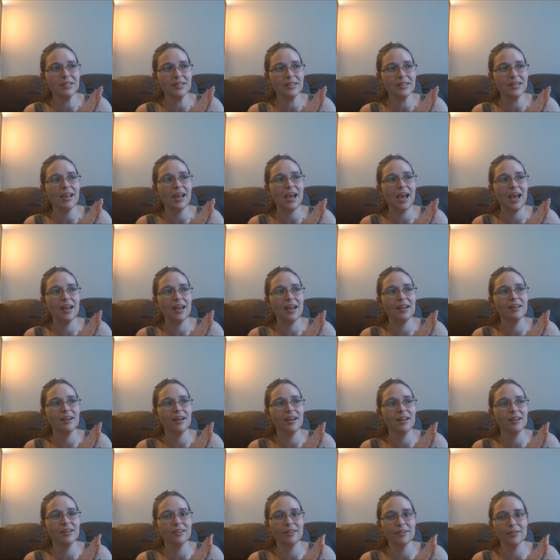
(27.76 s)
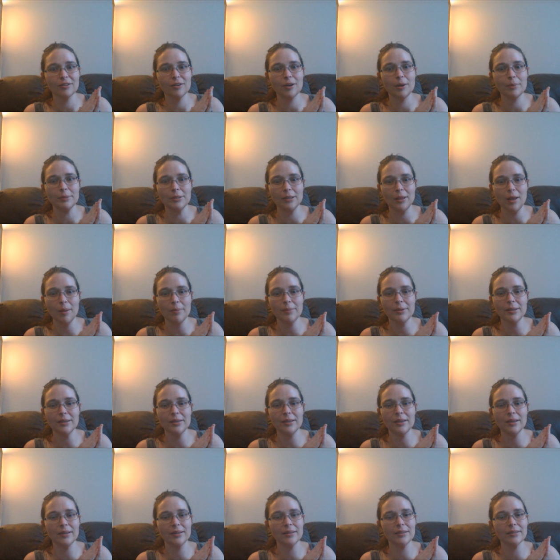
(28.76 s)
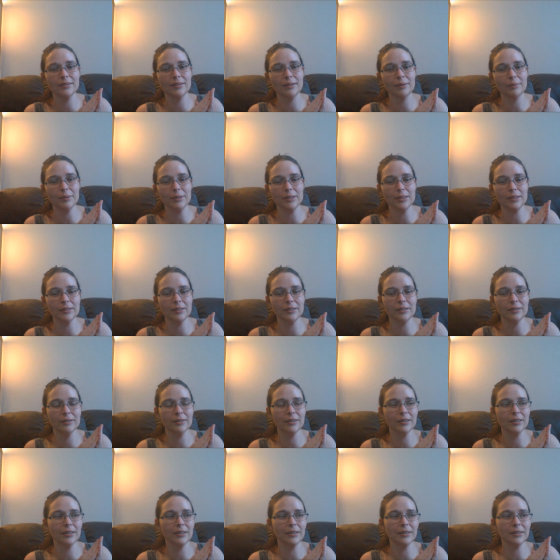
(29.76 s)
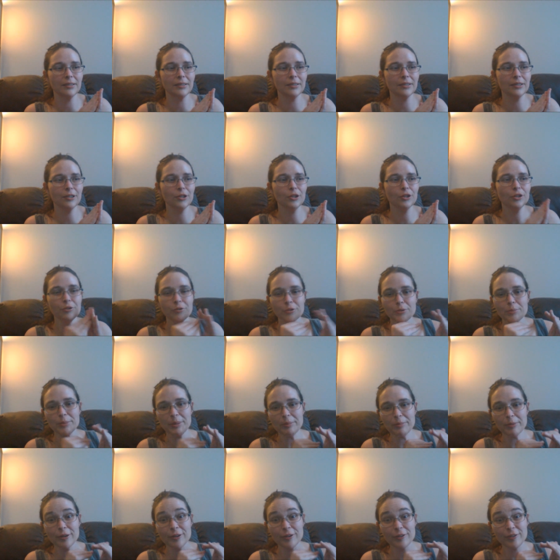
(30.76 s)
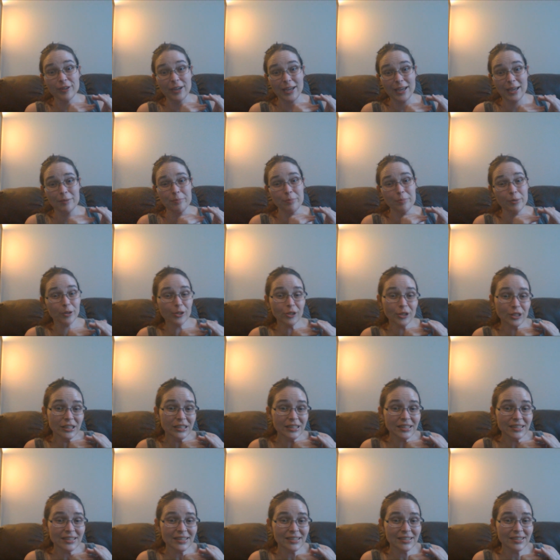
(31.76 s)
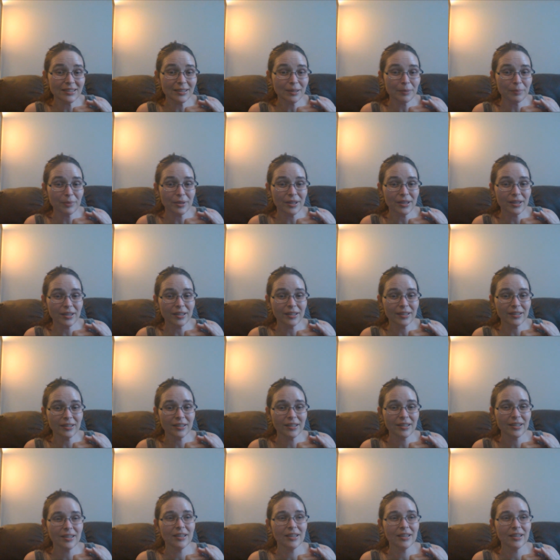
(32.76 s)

that had another Hobby Lobby, and I went in there and I couldn't remember if I had purchased something,